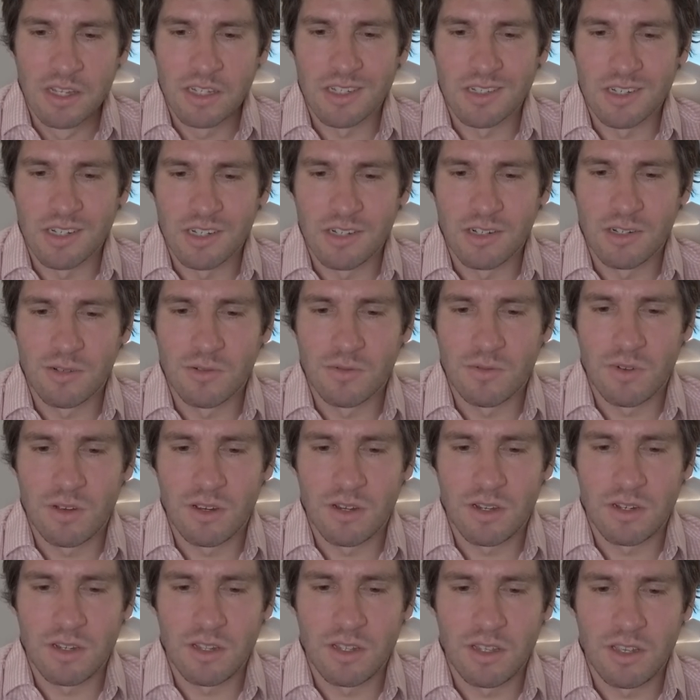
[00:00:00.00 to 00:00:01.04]

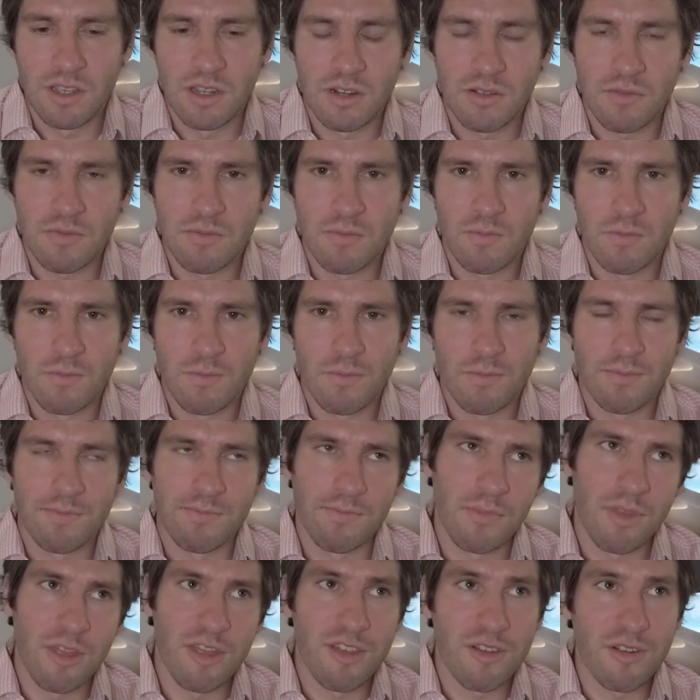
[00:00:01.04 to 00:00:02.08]
So you know,
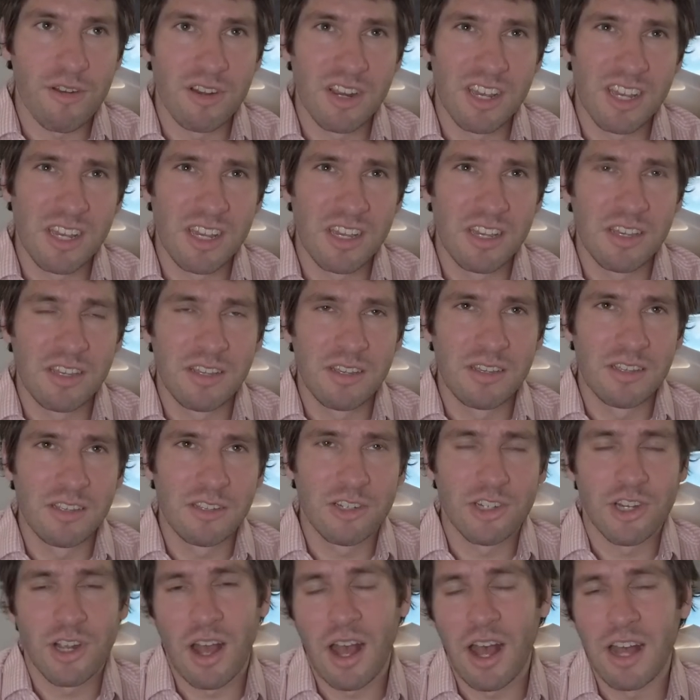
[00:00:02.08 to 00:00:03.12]

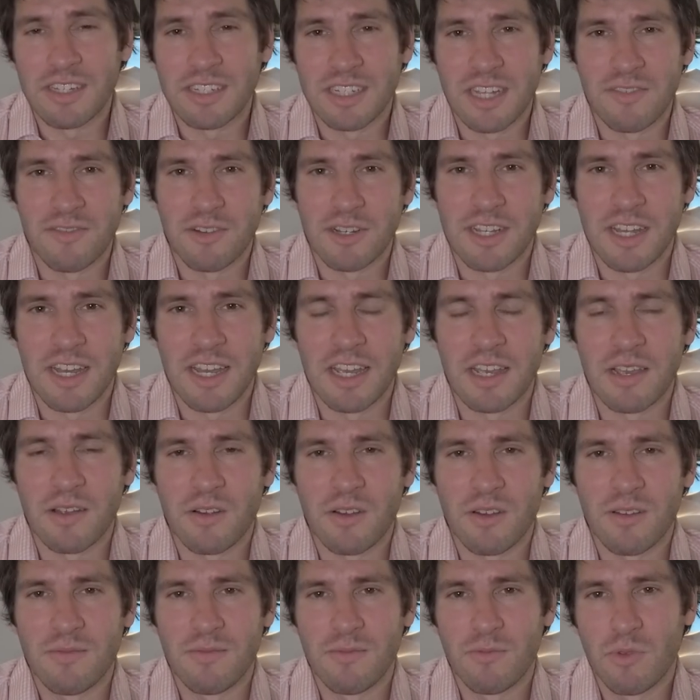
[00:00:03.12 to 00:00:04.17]
30 shots, give or take,
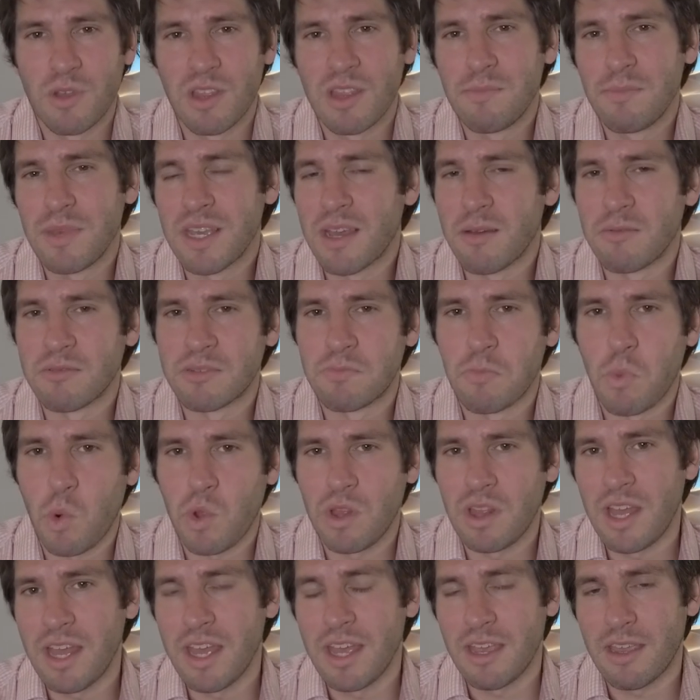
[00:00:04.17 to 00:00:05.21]
really becomes
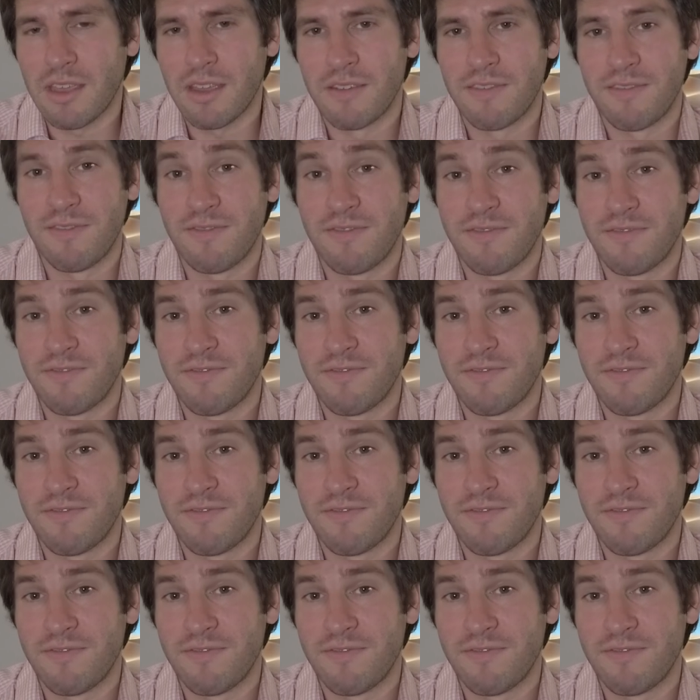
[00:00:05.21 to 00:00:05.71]
more like